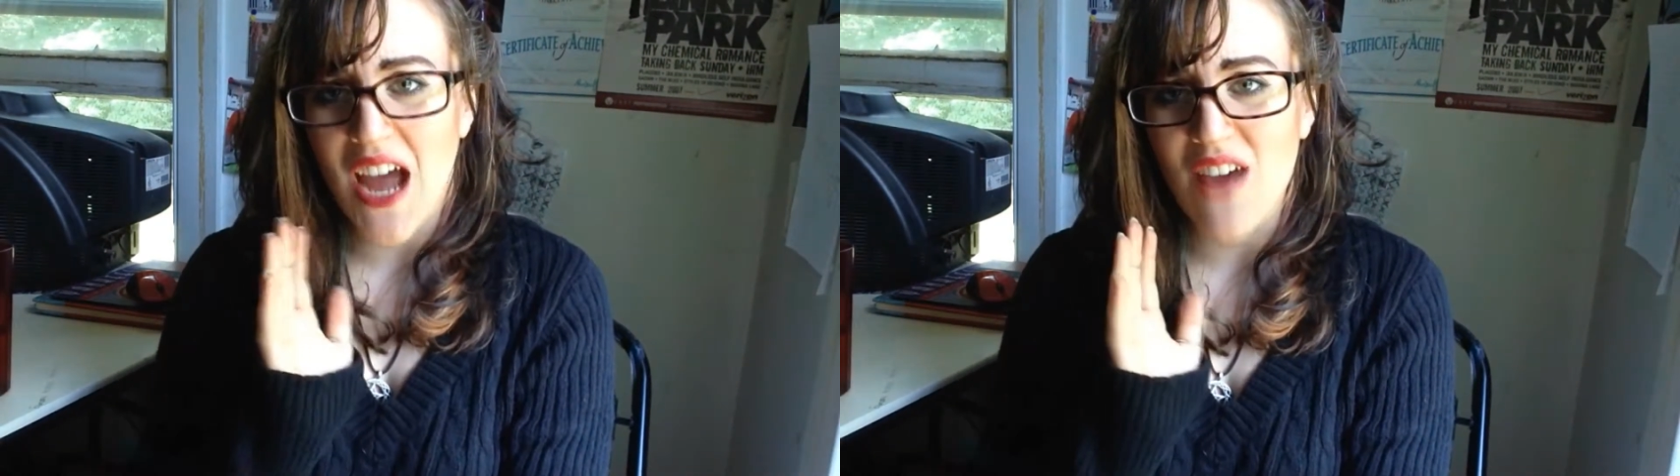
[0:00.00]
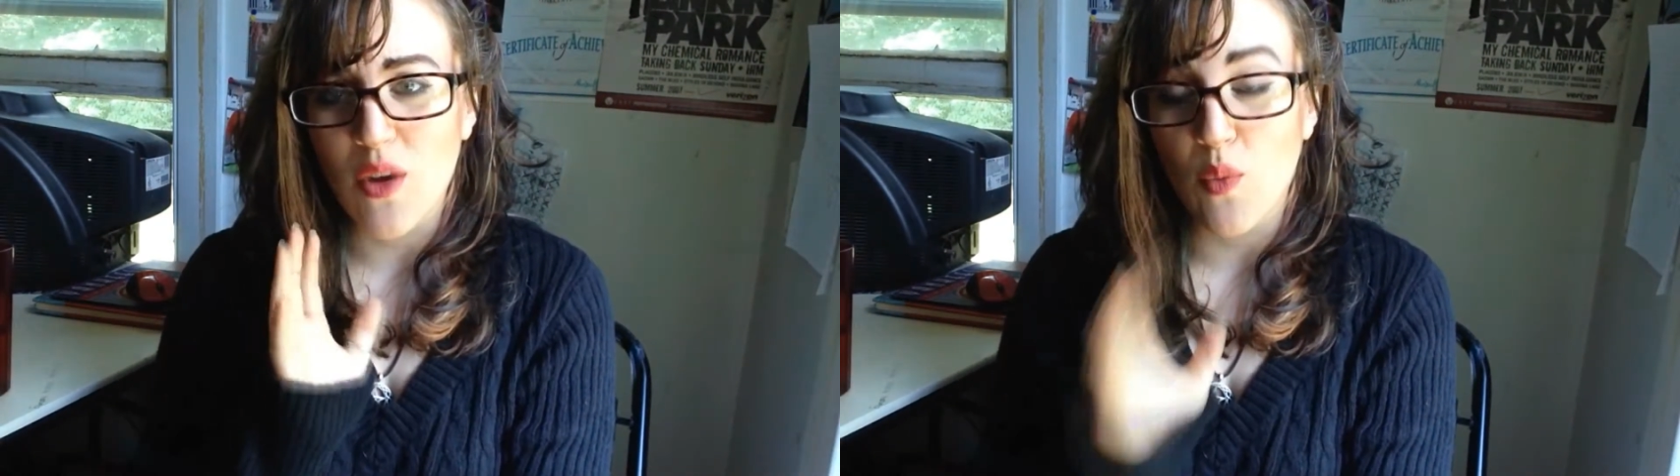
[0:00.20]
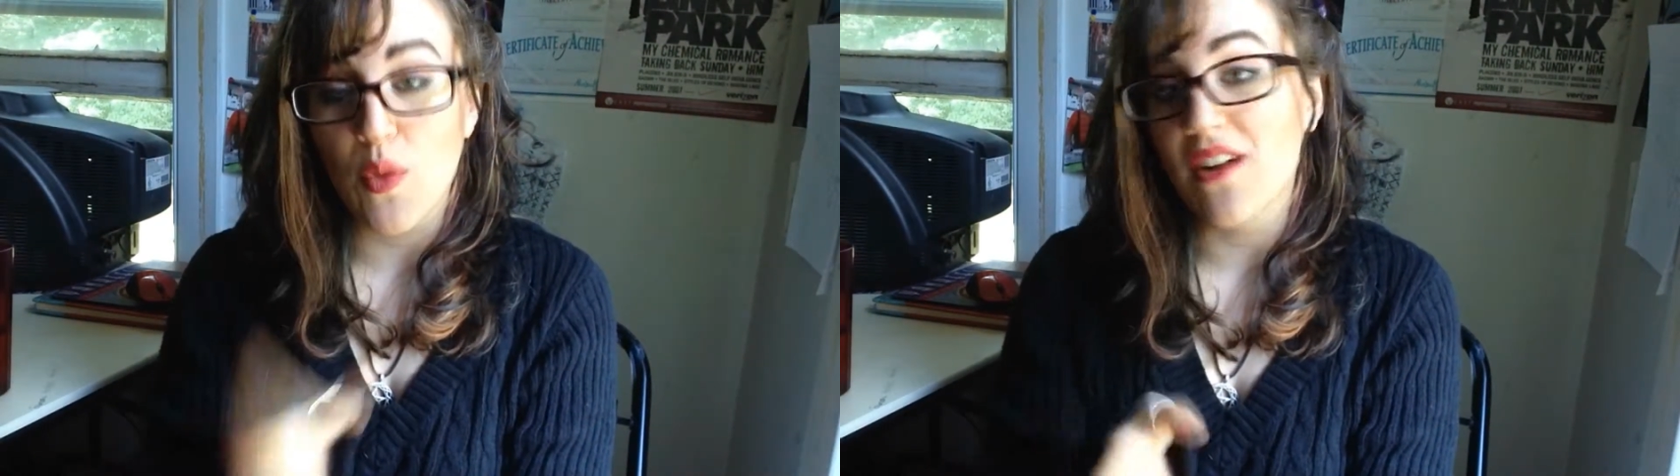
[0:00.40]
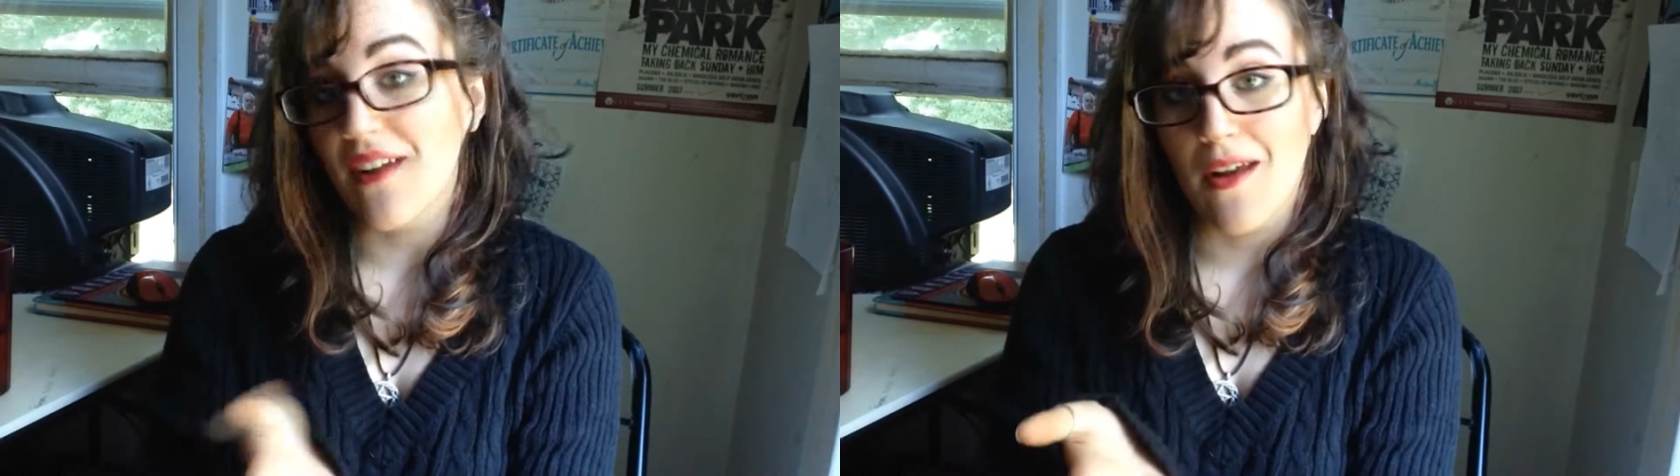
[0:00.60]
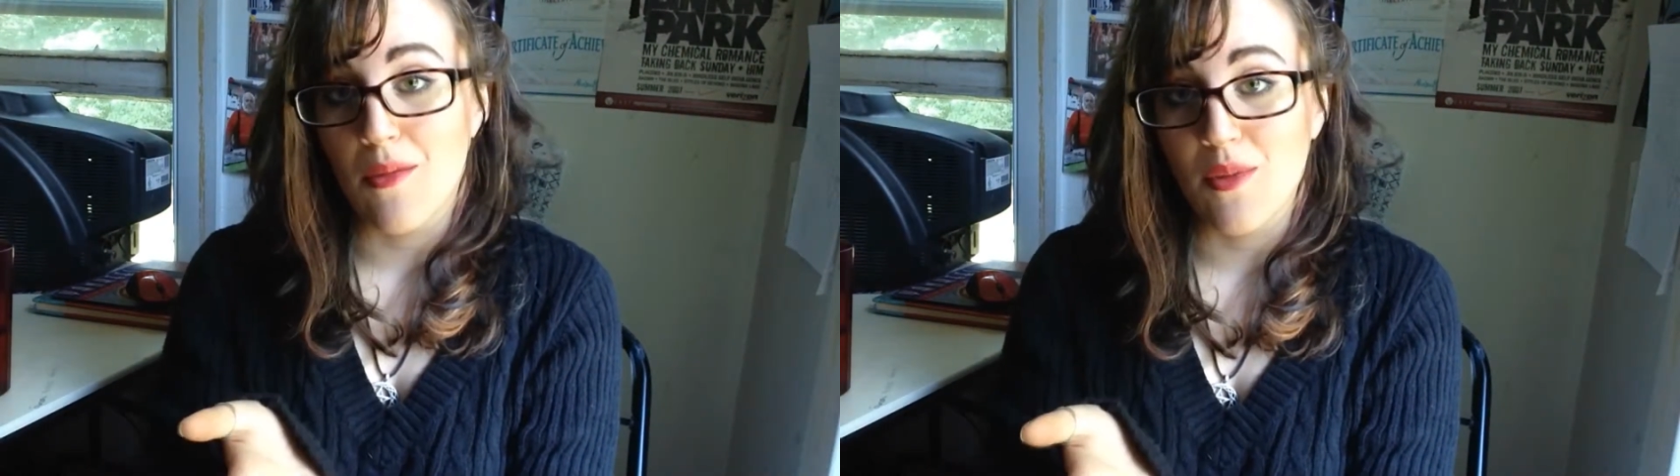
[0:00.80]
having
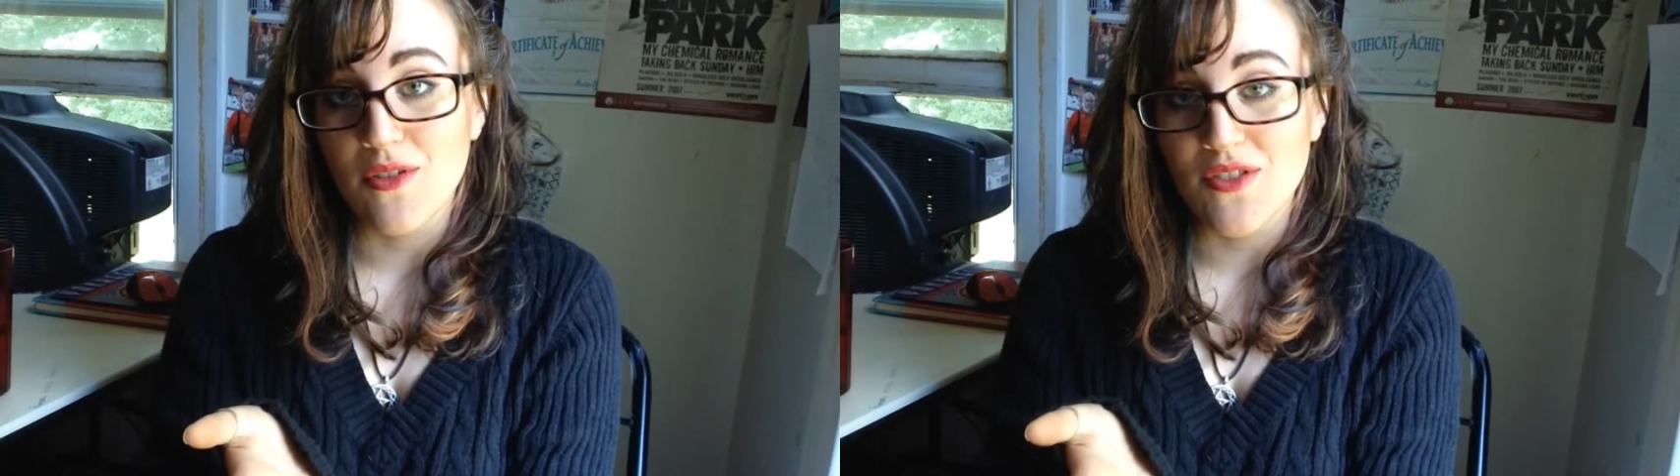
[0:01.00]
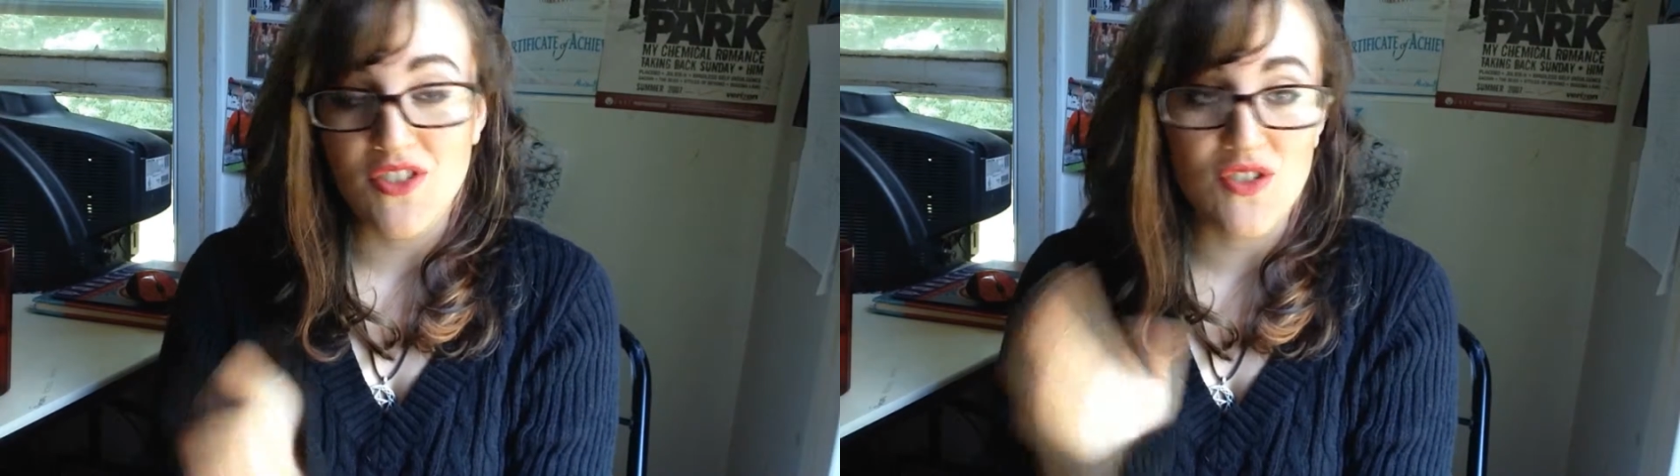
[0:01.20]
weird animals,